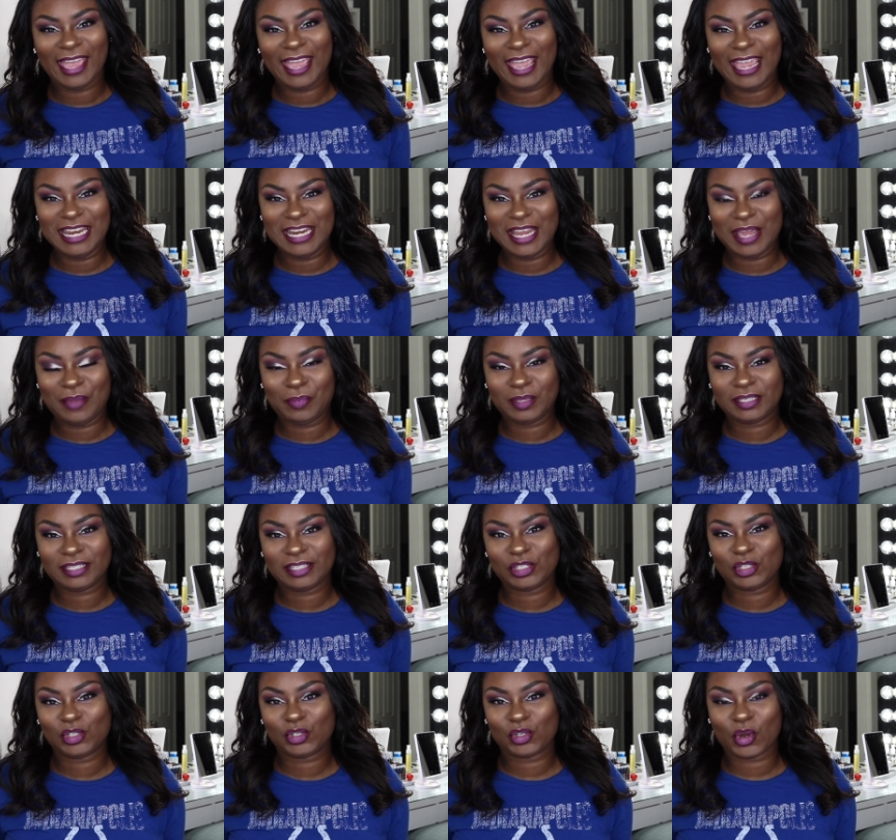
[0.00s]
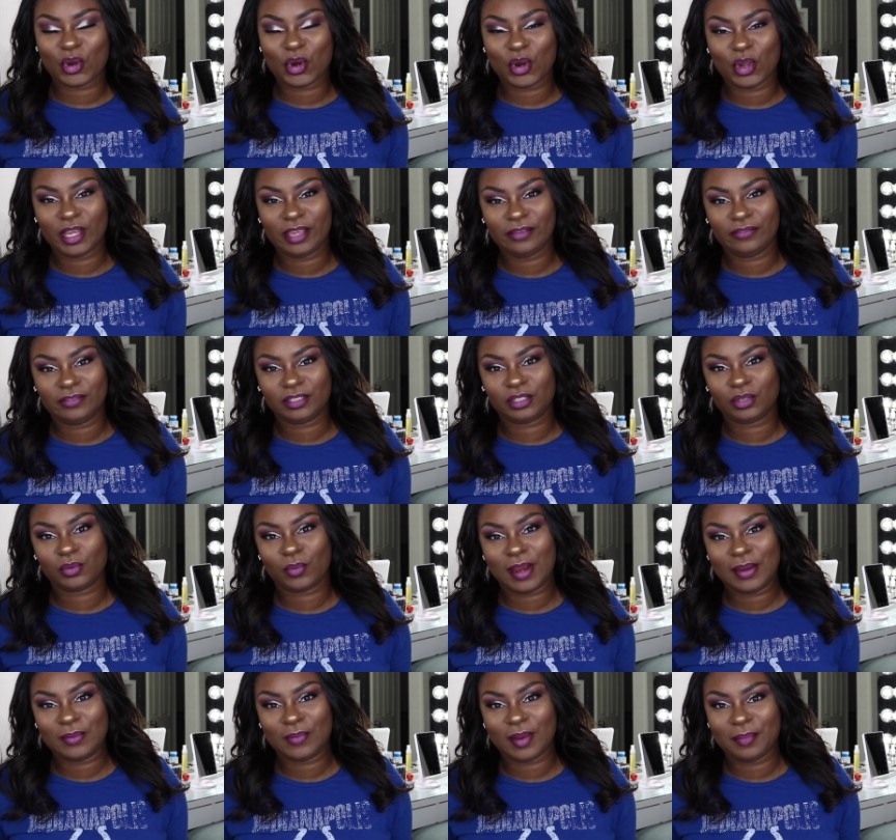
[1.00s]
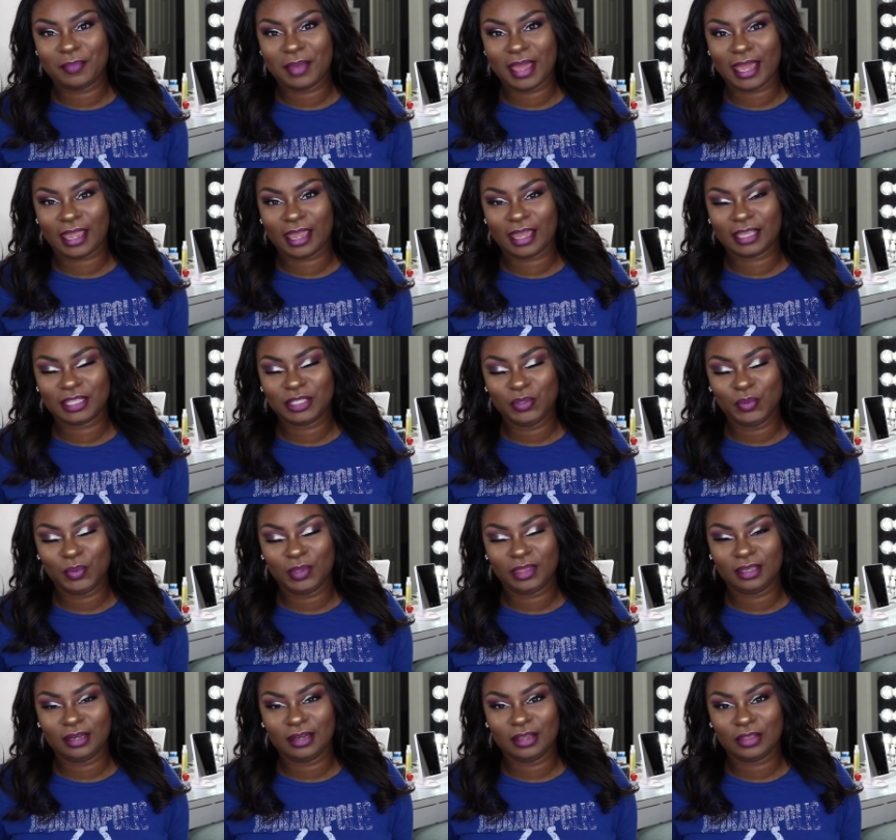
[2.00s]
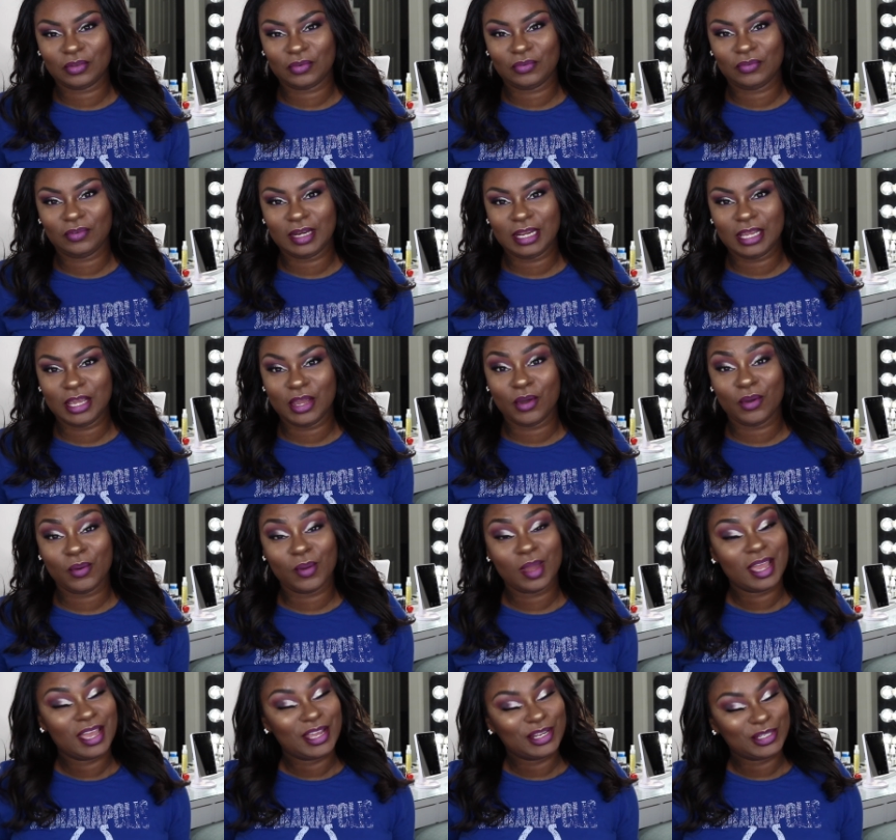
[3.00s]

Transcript: Hey Diamonds, this is your girl Eva Tarae right back at you with another video.